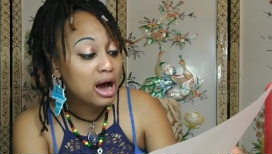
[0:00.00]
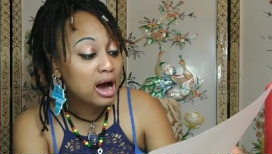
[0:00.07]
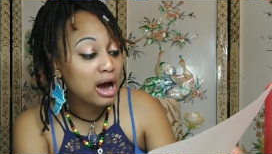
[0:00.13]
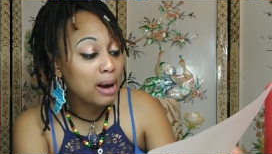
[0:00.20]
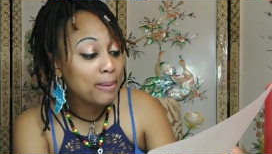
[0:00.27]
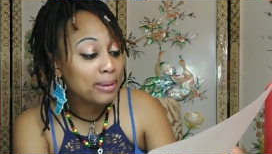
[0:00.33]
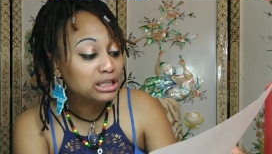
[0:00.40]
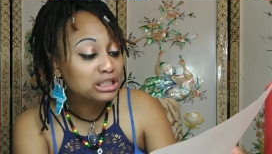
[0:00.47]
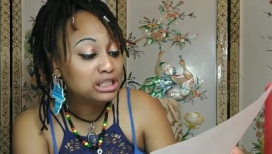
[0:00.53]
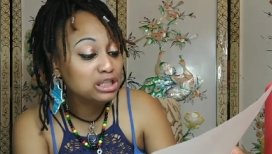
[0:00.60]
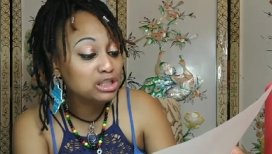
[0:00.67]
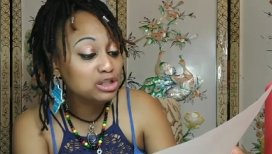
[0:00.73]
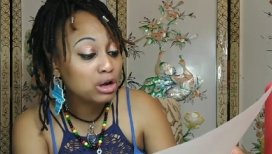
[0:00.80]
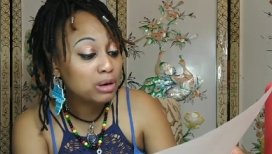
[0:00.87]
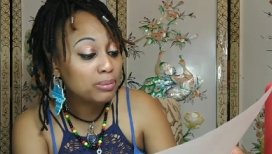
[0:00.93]
Um, and
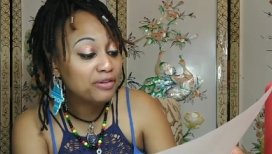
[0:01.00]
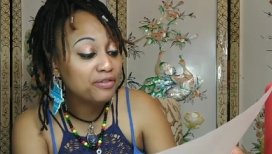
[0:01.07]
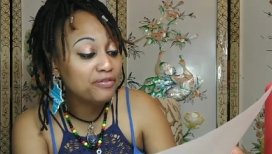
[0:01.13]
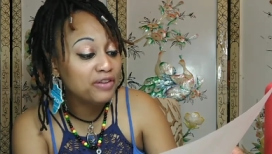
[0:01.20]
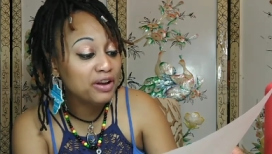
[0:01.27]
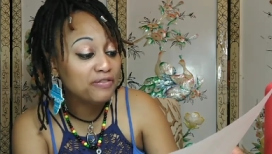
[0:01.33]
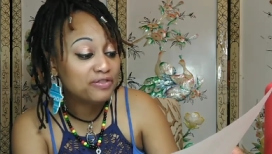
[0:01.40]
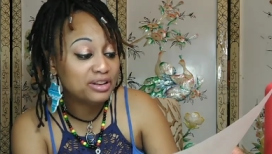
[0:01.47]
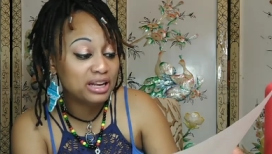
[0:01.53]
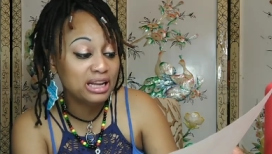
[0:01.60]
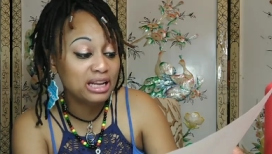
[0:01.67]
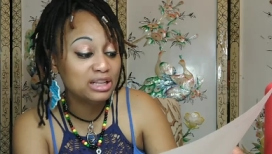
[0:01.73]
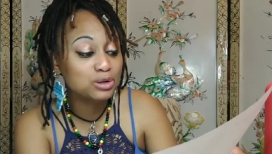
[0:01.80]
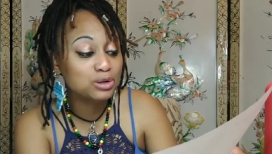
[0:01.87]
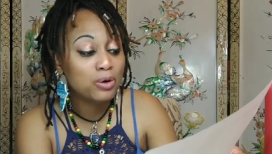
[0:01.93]
she's going to be
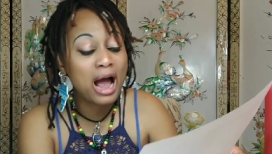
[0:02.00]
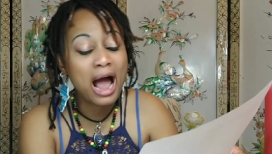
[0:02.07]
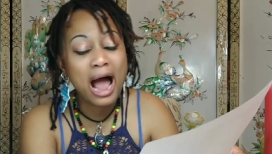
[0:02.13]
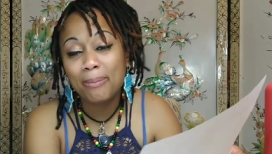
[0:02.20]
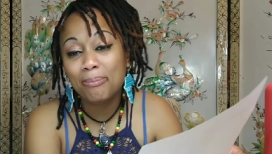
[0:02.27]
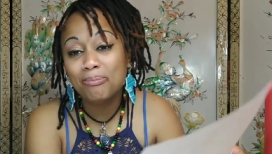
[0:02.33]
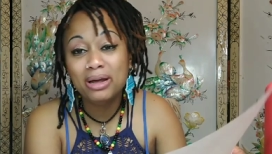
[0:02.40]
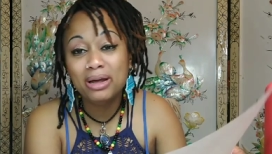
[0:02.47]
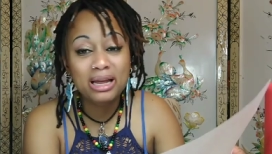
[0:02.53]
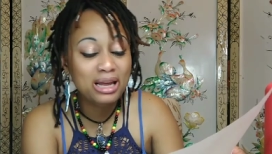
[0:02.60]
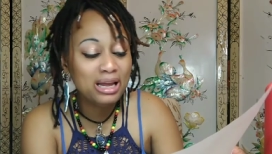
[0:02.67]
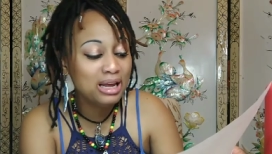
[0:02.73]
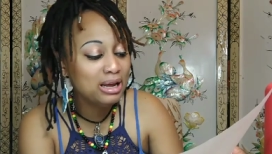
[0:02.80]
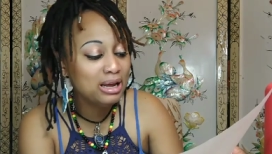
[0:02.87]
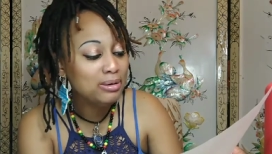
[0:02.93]
50. So
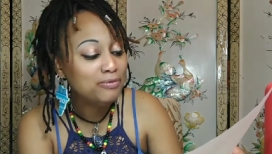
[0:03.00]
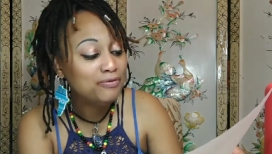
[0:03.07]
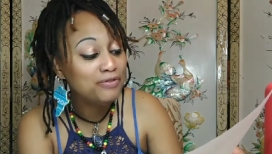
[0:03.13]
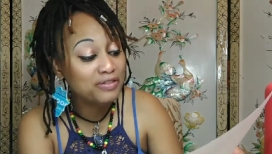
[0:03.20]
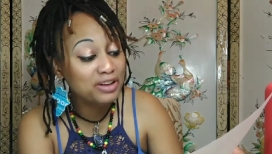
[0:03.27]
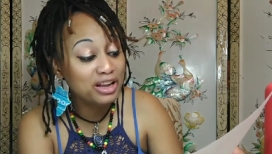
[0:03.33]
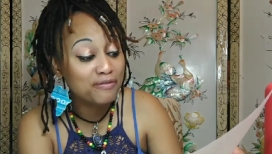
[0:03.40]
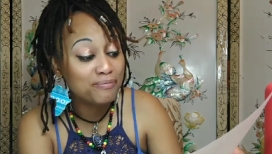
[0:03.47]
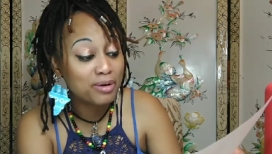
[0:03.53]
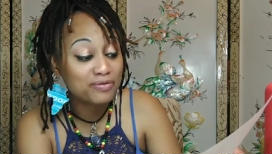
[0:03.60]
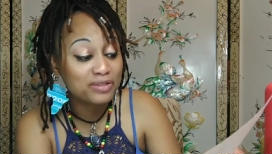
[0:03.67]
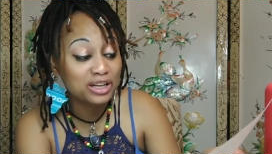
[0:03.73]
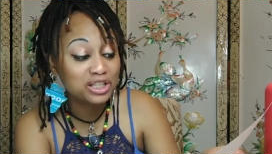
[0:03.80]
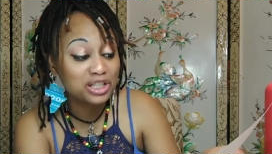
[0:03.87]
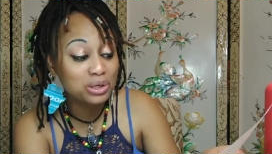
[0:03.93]
happy 50th
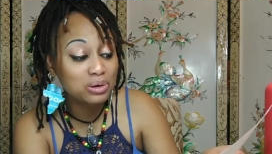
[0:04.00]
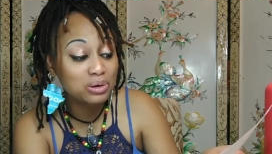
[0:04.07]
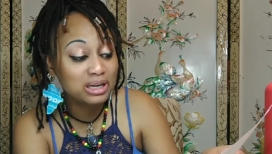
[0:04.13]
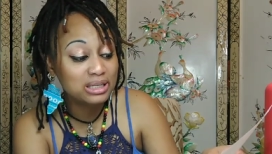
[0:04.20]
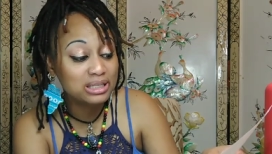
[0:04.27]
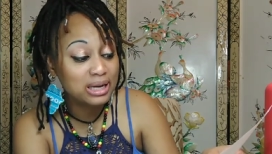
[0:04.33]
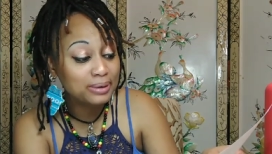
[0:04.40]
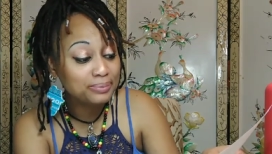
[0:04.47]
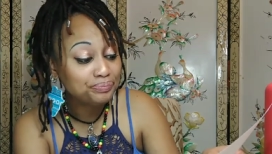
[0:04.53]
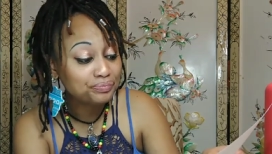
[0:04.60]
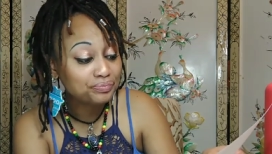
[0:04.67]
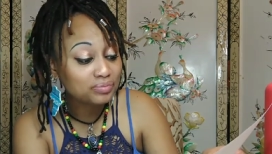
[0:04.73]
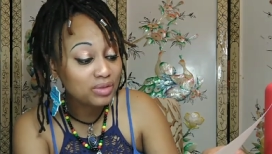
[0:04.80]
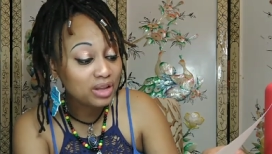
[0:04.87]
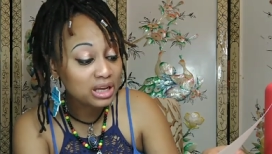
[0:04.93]
birthday to you, Linda.
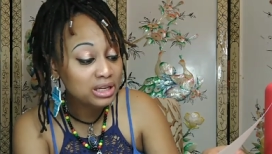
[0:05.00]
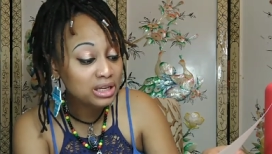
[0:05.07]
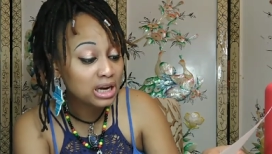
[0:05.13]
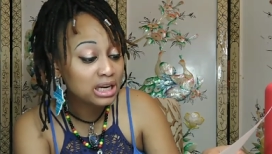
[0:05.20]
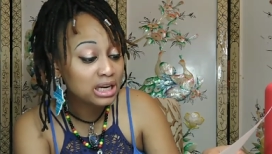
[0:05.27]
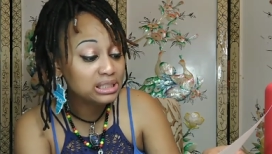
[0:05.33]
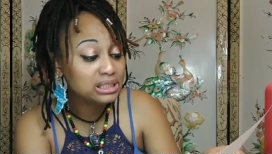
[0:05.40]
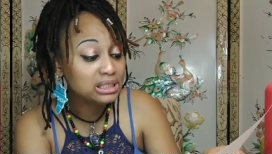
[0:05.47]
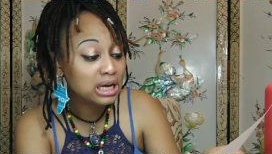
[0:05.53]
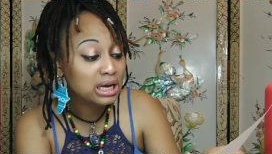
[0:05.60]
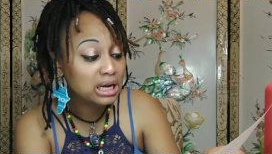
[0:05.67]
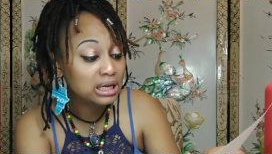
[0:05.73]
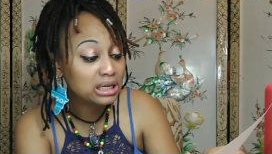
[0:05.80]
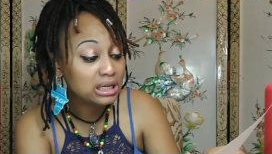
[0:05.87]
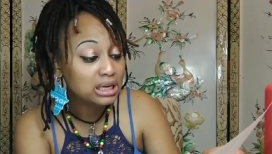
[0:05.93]
Youngest
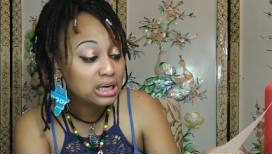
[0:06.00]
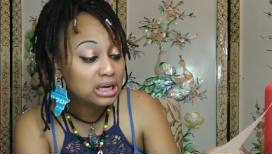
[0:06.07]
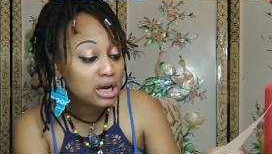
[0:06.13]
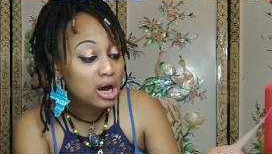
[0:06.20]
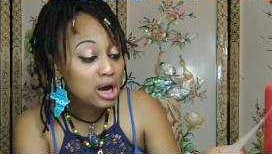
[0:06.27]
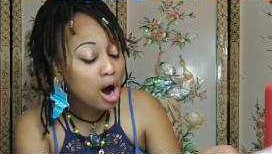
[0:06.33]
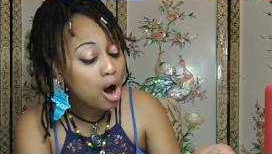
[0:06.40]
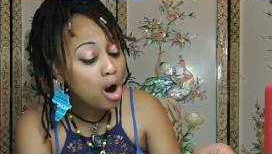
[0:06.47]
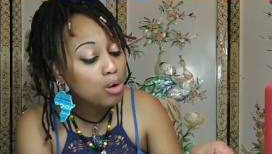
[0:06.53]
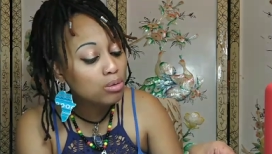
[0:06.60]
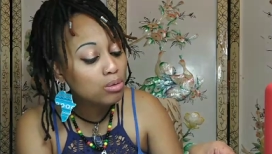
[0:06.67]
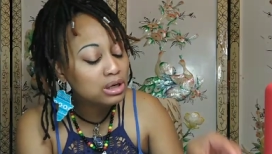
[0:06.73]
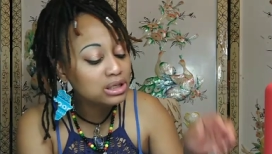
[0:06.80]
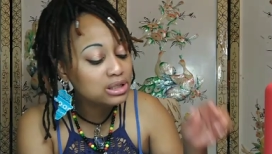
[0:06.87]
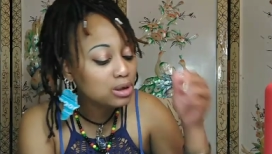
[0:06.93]
son.
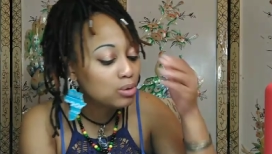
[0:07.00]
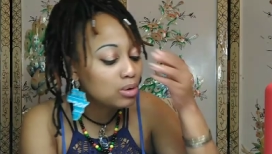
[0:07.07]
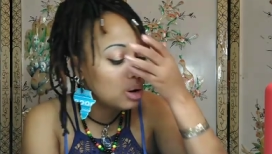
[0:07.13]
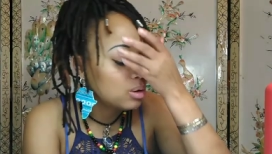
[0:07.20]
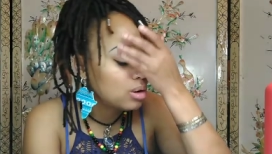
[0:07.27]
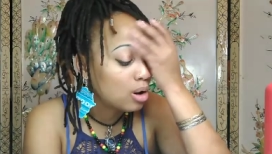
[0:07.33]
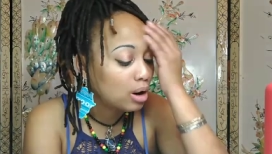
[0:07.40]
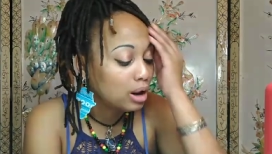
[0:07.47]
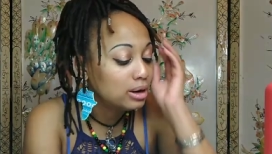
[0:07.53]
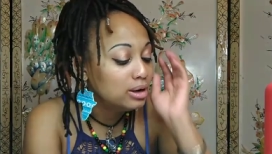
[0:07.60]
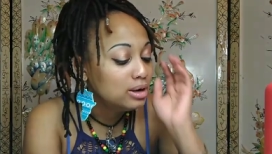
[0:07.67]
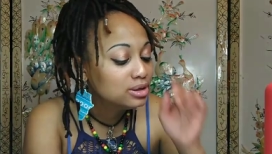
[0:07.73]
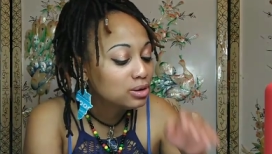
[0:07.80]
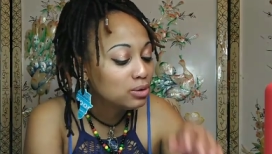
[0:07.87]
Oh, it's so long. Hold on.